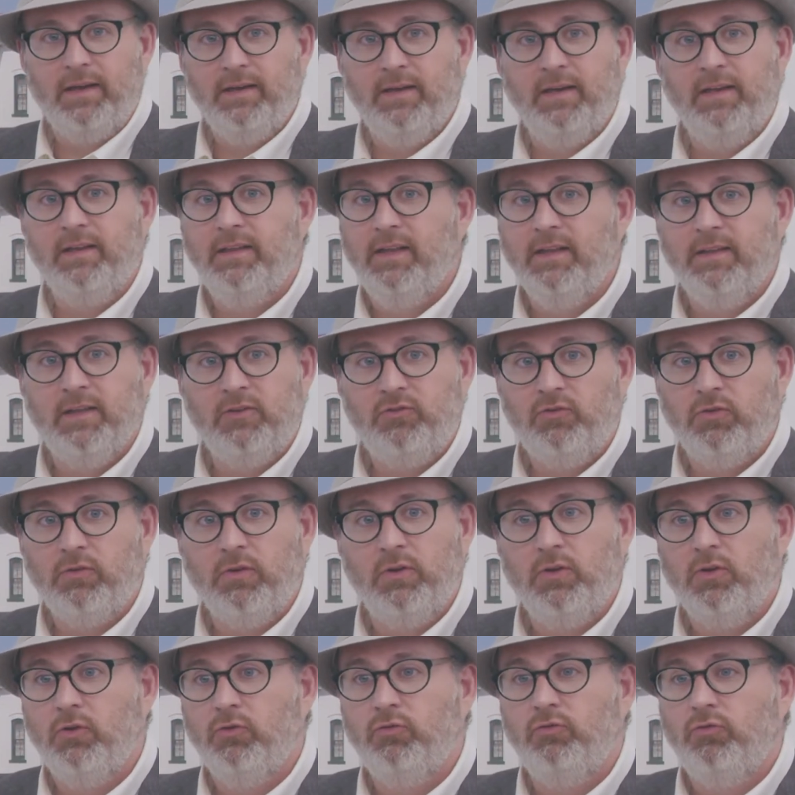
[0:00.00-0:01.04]
anything that you're going
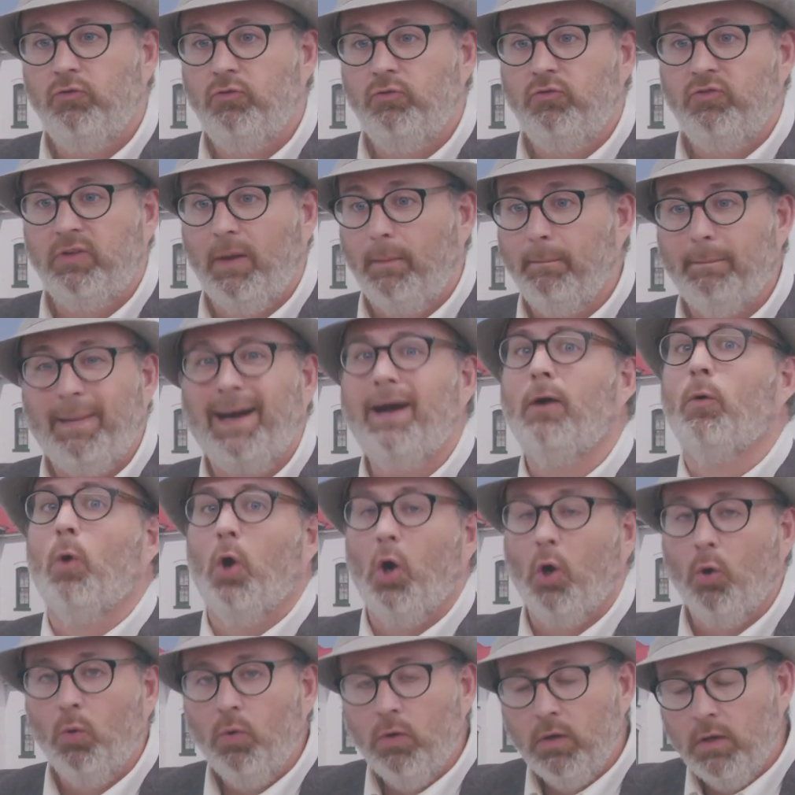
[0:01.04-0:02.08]
to go do
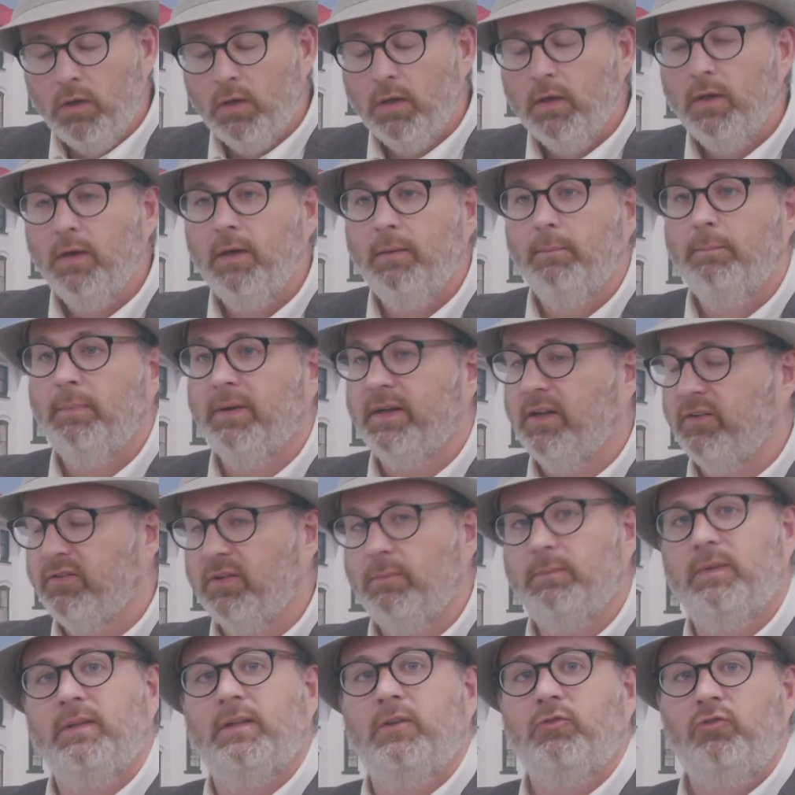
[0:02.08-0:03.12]
tomorrow, but it's
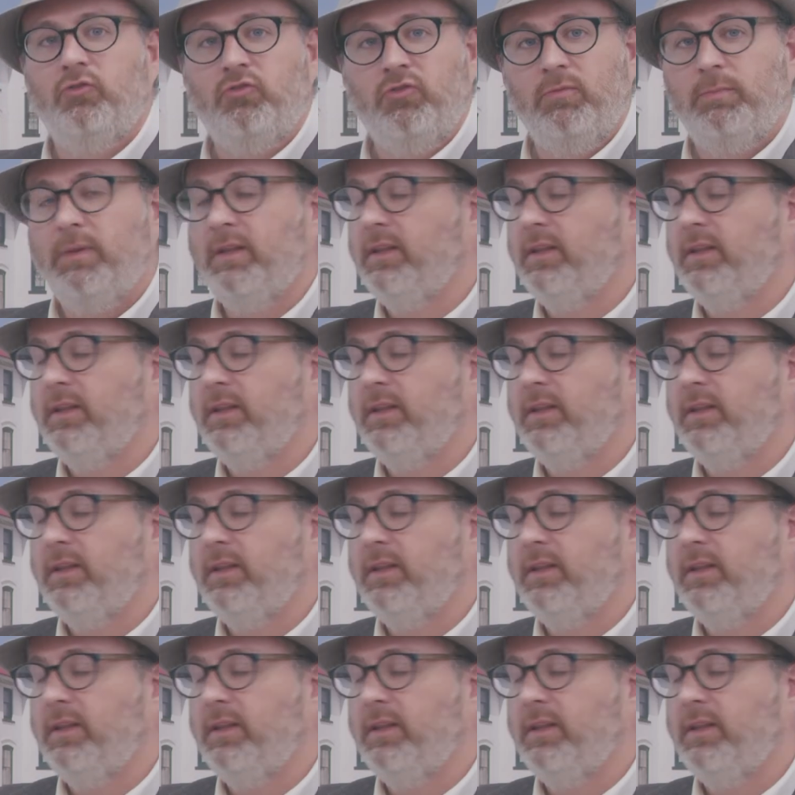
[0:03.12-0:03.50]
something that you should be